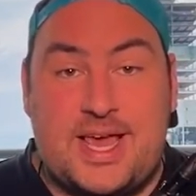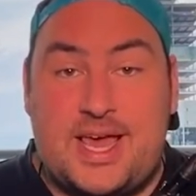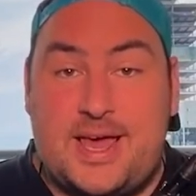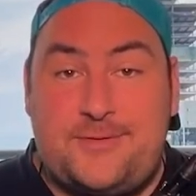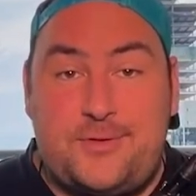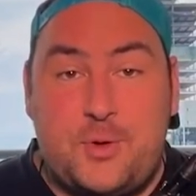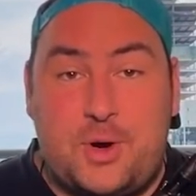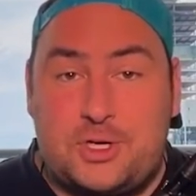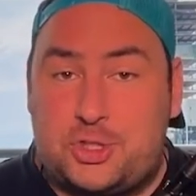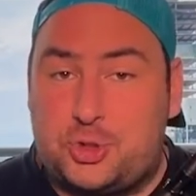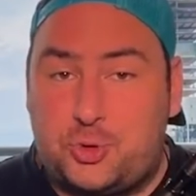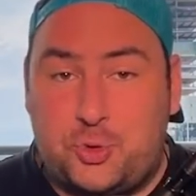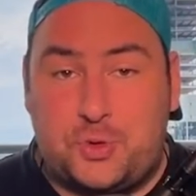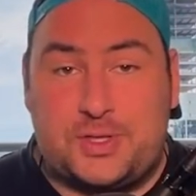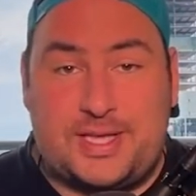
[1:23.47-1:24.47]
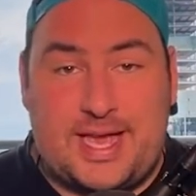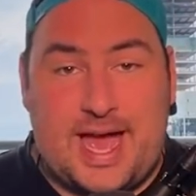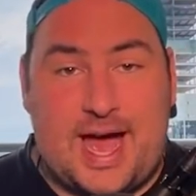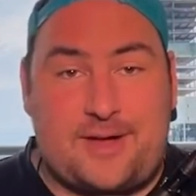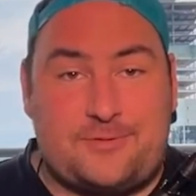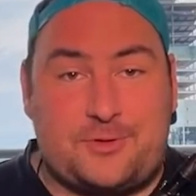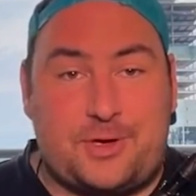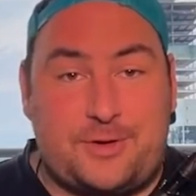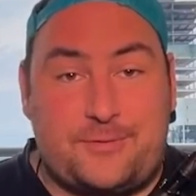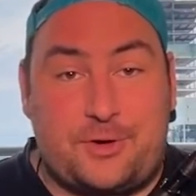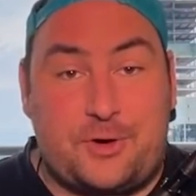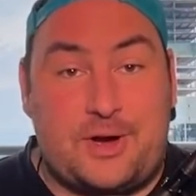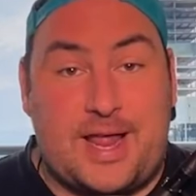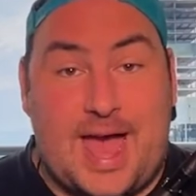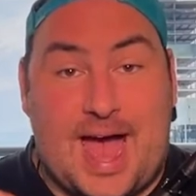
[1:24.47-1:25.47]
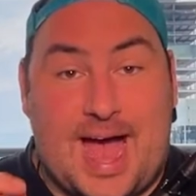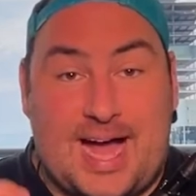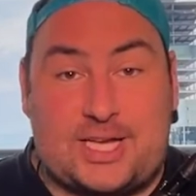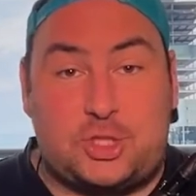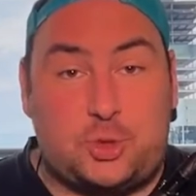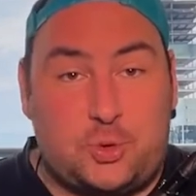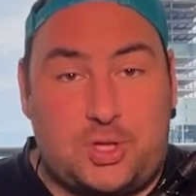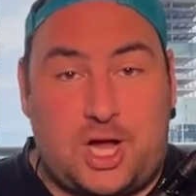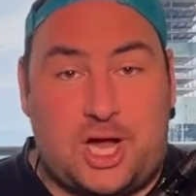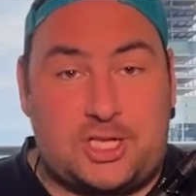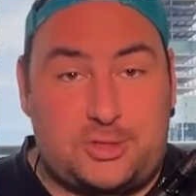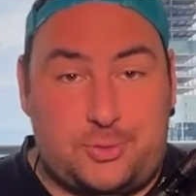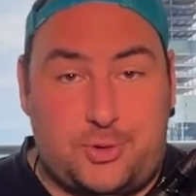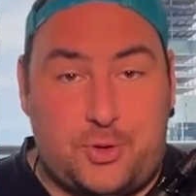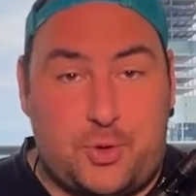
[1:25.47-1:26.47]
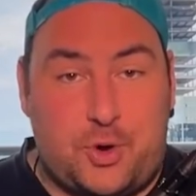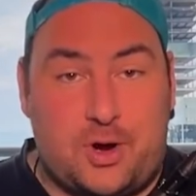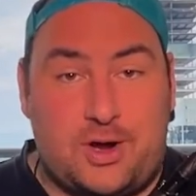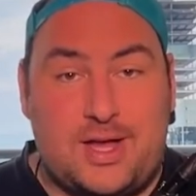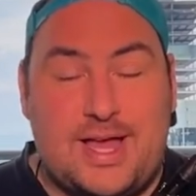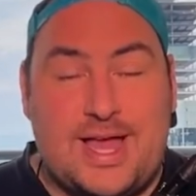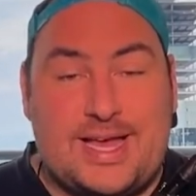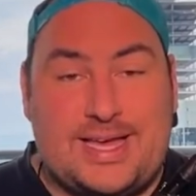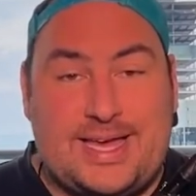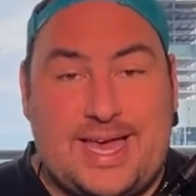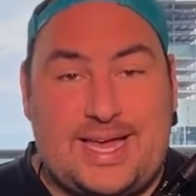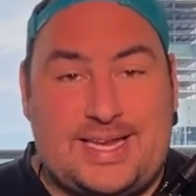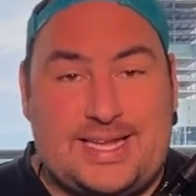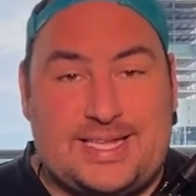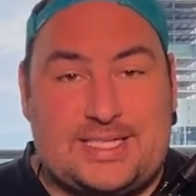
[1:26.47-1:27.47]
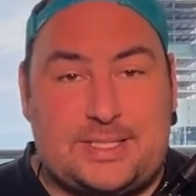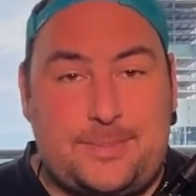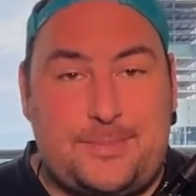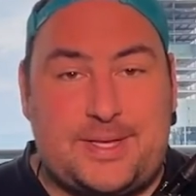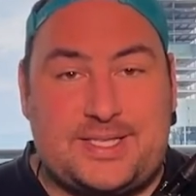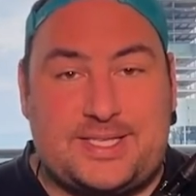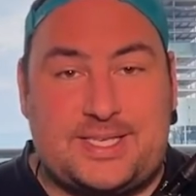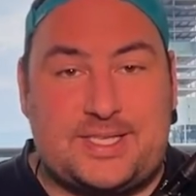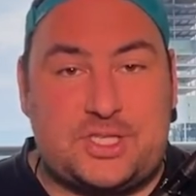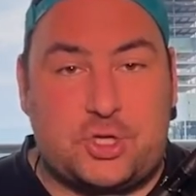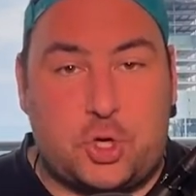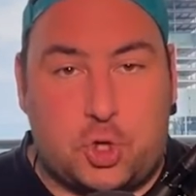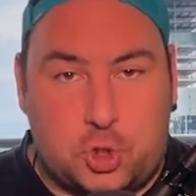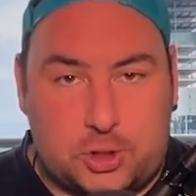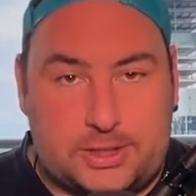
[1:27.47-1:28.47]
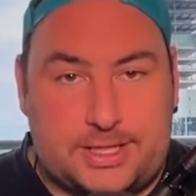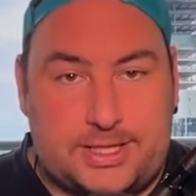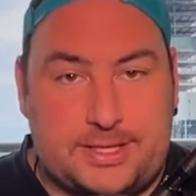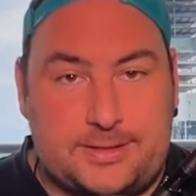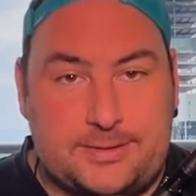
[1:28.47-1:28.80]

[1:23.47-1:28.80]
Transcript: If you are truly after it, if you're an actual entrepreneur, get into business early.